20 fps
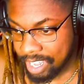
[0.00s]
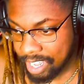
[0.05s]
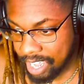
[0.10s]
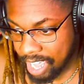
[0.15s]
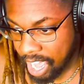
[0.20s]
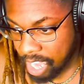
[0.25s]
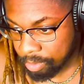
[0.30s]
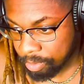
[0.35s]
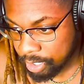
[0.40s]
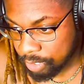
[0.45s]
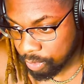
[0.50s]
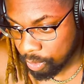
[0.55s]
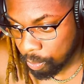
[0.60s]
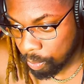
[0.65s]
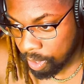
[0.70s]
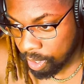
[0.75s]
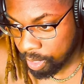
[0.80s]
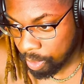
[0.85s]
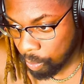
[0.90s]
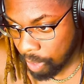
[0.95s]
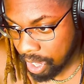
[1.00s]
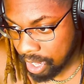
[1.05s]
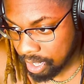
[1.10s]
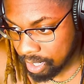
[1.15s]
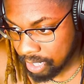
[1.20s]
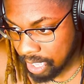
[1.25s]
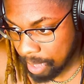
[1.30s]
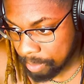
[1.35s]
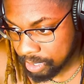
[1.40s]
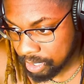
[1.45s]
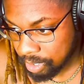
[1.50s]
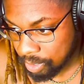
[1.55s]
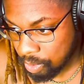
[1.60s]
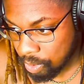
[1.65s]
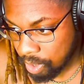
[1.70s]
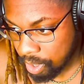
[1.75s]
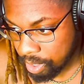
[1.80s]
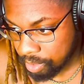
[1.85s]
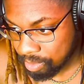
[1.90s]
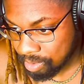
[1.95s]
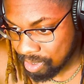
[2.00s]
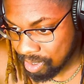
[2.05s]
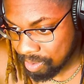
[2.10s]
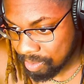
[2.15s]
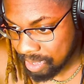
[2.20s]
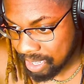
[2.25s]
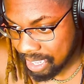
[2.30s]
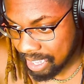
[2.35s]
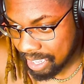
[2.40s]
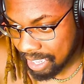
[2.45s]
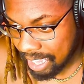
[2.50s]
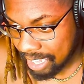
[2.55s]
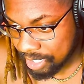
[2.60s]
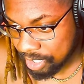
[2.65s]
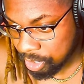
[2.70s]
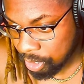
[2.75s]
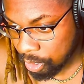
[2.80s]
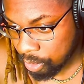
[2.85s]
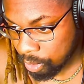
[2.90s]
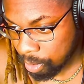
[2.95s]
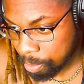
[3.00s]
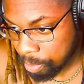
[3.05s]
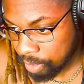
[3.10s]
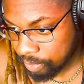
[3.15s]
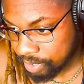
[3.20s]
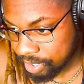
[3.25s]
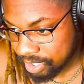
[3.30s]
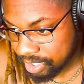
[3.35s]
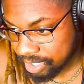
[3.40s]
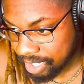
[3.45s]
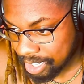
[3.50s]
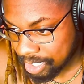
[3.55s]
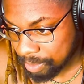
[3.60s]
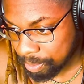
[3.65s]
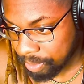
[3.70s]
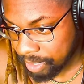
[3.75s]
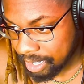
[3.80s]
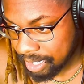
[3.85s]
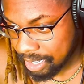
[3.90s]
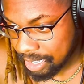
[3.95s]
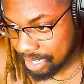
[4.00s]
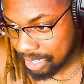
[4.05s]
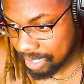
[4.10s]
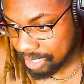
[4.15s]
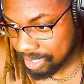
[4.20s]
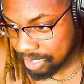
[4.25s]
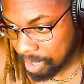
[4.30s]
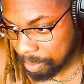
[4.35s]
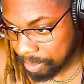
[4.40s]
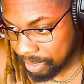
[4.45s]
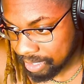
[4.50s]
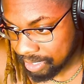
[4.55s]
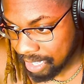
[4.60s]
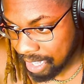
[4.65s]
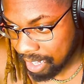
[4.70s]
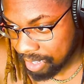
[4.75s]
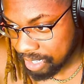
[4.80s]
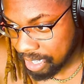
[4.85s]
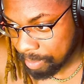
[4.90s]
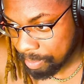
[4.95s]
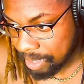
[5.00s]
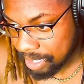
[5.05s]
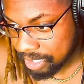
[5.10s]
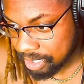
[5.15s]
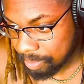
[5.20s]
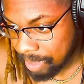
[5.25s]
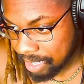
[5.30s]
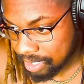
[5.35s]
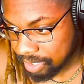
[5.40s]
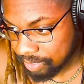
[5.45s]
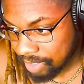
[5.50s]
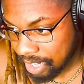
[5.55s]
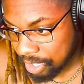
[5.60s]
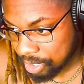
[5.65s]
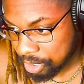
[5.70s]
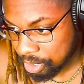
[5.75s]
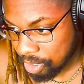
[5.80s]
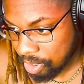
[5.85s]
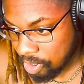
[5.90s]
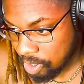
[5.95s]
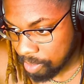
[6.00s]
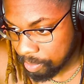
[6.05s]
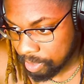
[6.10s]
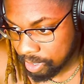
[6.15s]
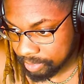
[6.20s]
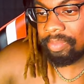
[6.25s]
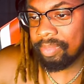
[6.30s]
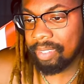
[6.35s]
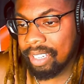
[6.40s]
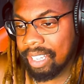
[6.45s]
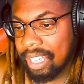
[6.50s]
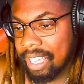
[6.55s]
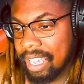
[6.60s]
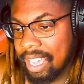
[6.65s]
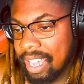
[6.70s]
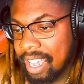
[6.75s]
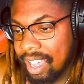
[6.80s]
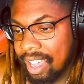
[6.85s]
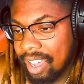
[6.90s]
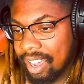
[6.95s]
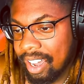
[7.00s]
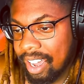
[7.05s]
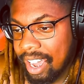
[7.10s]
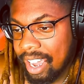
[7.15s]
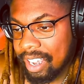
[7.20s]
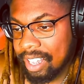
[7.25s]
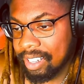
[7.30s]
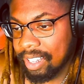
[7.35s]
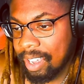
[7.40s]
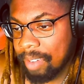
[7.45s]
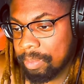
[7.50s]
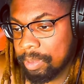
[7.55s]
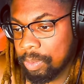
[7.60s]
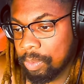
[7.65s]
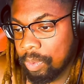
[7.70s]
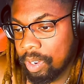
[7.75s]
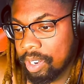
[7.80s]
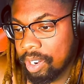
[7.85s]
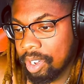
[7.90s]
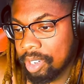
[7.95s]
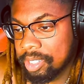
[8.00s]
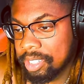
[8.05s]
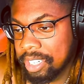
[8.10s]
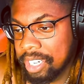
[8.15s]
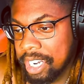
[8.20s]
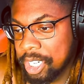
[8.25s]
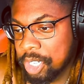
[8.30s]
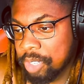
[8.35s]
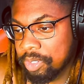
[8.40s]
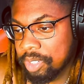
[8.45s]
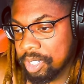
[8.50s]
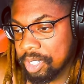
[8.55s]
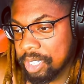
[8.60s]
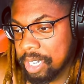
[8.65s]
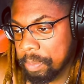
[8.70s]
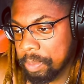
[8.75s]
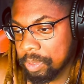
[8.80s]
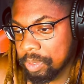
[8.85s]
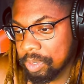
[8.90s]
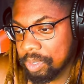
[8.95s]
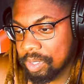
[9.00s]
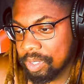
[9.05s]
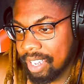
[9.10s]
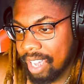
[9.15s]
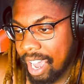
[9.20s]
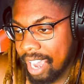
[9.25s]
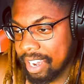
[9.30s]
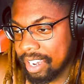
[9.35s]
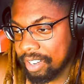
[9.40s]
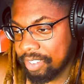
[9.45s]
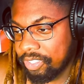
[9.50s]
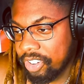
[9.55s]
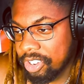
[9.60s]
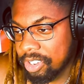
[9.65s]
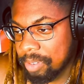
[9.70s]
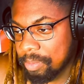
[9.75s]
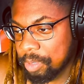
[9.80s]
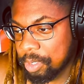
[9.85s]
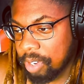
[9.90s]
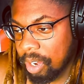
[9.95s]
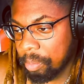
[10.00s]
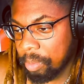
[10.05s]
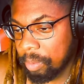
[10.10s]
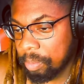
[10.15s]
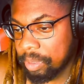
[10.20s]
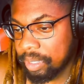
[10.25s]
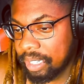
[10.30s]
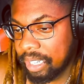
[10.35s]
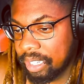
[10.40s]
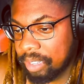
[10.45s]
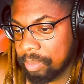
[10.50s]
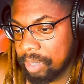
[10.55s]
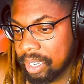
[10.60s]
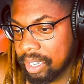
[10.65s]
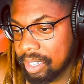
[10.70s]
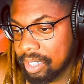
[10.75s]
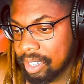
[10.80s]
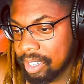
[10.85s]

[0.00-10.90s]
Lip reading: I reached for one of the wire clamps in the corner of the room. I slowly removed his chest plate, doubling down the immense amounts of extra armor. I clamped one onto each of his nipples. I could feel him tremble beneath me.